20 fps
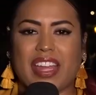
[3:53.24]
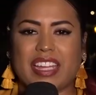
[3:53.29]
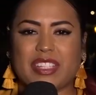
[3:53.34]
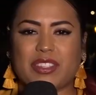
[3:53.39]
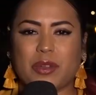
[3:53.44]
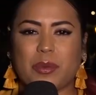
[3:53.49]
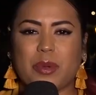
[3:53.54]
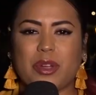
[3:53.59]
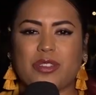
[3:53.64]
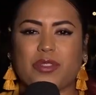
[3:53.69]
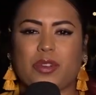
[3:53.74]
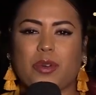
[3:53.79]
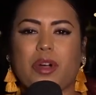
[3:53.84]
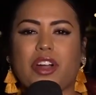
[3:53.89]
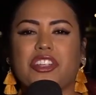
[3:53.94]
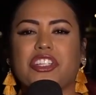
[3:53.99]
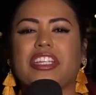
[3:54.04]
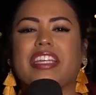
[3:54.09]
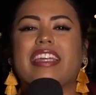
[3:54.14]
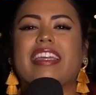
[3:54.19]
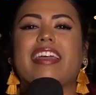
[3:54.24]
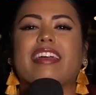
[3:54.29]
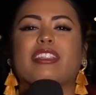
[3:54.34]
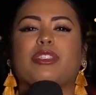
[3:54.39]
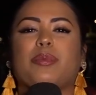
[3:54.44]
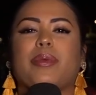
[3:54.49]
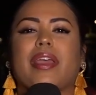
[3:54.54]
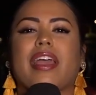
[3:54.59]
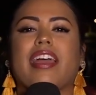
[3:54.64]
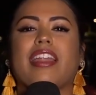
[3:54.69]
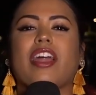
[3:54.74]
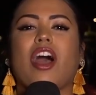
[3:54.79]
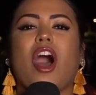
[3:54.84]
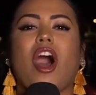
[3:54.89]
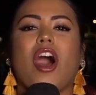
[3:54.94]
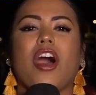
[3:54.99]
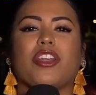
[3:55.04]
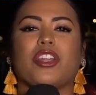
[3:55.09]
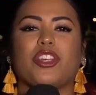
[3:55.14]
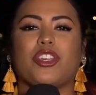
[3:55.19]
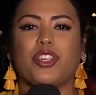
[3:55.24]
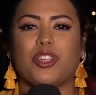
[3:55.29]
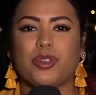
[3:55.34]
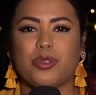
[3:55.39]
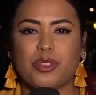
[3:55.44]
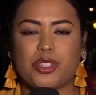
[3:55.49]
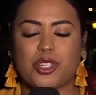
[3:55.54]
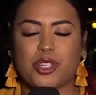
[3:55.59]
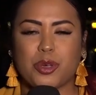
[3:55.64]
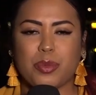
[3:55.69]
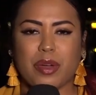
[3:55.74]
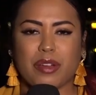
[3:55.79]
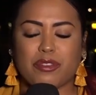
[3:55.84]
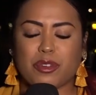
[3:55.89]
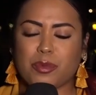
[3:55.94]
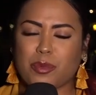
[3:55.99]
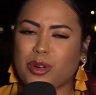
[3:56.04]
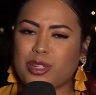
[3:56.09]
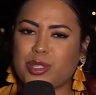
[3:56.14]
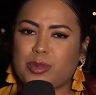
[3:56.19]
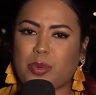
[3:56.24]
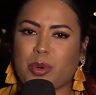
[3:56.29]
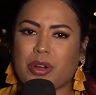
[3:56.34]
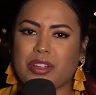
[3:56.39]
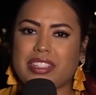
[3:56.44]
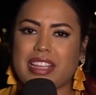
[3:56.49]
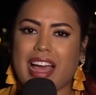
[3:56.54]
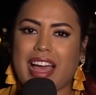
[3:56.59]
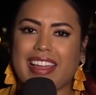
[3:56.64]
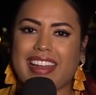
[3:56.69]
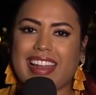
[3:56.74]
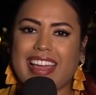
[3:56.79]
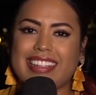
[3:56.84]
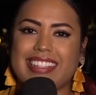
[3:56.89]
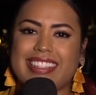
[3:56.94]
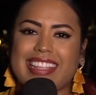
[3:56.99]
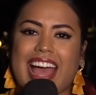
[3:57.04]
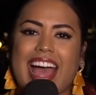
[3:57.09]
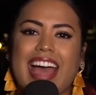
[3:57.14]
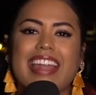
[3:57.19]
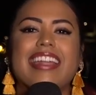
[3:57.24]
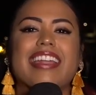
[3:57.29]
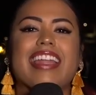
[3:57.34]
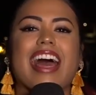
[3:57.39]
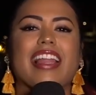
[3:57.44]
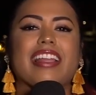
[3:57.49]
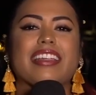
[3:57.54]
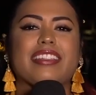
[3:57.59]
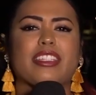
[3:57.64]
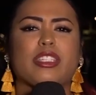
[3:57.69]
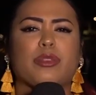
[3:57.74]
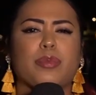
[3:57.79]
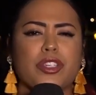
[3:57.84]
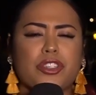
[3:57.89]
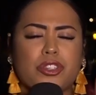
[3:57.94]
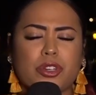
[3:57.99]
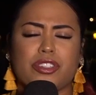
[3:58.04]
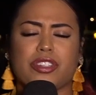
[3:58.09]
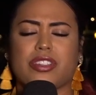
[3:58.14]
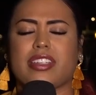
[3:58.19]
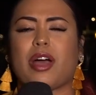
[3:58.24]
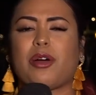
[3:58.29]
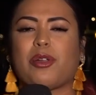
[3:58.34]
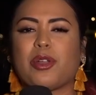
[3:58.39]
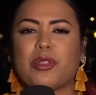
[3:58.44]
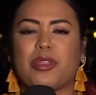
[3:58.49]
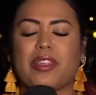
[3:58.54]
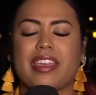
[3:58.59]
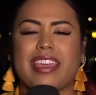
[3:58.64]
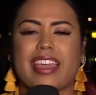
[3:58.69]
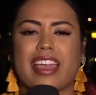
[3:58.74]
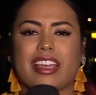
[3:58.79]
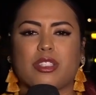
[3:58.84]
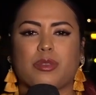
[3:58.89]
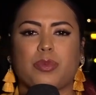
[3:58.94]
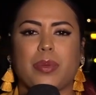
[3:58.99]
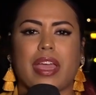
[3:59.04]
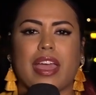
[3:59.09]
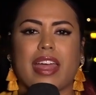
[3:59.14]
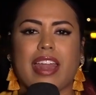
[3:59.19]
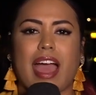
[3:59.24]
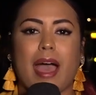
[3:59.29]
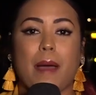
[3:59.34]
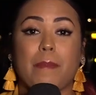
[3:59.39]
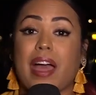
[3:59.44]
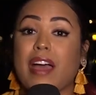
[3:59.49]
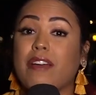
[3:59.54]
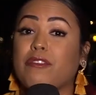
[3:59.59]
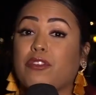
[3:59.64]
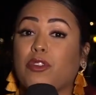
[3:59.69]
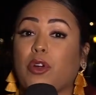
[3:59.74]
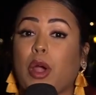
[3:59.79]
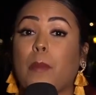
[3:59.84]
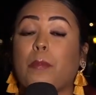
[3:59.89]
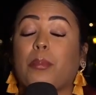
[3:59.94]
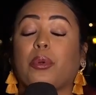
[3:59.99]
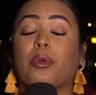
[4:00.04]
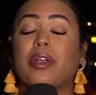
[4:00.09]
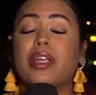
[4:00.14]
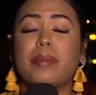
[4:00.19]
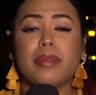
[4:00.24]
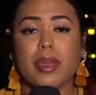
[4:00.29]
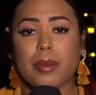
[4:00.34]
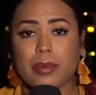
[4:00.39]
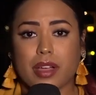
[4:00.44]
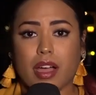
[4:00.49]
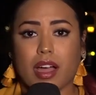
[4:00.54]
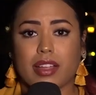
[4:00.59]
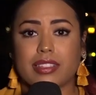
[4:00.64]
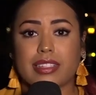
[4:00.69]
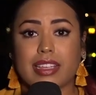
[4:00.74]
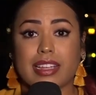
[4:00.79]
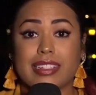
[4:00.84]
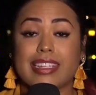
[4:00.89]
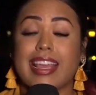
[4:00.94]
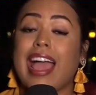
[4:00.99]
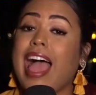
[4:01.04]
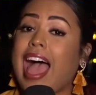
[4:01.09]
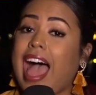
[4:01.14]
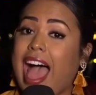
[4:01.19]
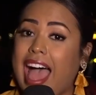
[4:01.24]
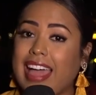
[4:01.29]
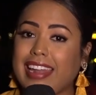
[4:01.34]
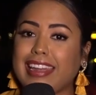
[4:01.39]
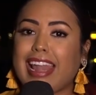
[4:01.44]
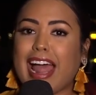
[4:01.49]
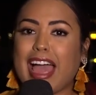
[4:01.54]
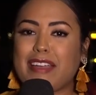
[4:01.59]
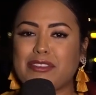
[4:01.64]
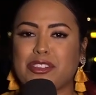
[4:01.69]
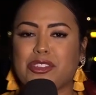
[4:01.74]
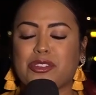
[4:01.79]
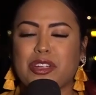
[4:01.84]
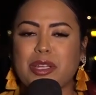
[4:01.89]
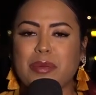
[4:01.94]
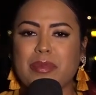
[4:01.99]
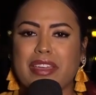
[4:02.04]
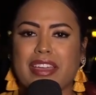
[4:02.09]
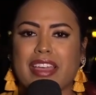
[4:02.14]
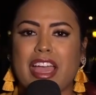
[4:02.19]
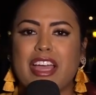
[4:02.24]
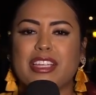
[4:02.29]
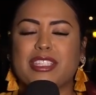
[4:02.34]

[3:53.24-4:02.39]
Thanks so much for watching ESPN on YouTube, and for more sports highlights and analysis, be sure to download the ESPN app, and for premium content and live streaming,